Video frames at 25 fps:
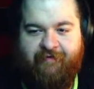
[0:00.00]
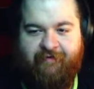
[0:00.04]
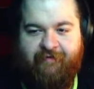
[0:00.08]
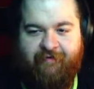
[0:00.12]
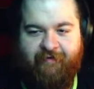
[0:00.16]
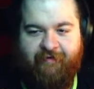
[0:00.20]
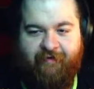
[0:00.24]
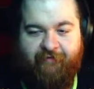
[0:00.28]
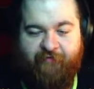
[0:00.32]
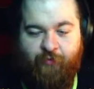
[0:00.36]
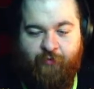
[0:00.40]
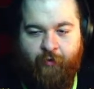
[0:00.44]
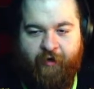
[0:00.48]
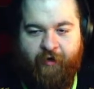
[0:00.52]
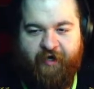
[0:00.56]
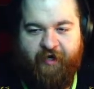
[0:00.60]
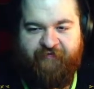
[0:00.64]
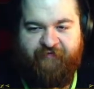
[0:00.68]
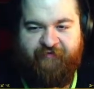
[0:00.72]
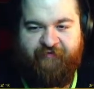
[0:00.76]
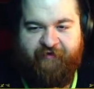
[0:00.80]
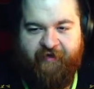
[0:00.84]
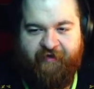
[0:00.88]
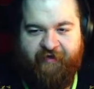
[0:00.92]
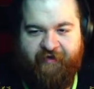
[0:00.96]

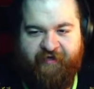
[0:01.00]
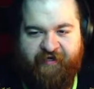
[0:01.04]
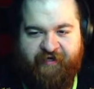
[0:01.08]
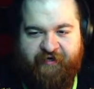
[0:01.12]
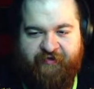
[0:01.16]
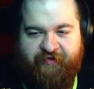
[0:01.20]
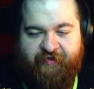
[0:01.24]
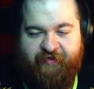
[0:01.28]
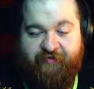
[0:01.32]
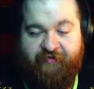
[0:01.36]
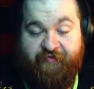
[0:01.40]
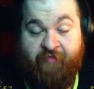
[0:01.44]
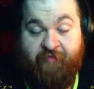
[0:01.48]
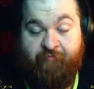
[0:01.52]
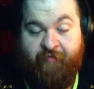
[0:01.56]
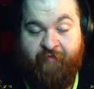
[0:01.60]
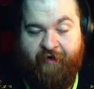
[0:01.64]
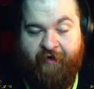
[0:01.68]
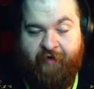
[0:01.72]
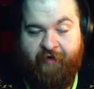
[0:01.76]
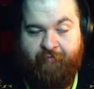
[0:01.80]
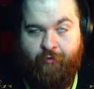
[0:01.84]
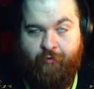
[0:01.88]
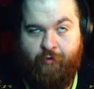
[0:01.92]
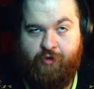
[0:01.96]
waterfall, you know, the
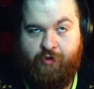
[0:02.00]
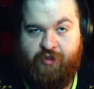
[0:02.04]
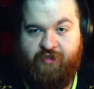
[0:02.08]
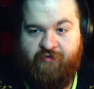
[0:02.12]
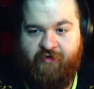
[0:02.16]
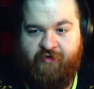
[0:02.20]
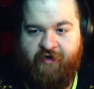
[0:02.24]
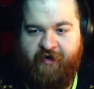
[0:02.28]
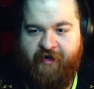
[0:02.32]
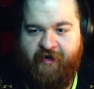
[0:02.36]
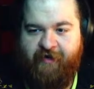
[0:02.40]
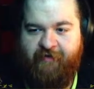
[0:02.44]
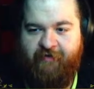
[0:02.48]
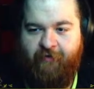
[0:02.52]
bottom portion, right?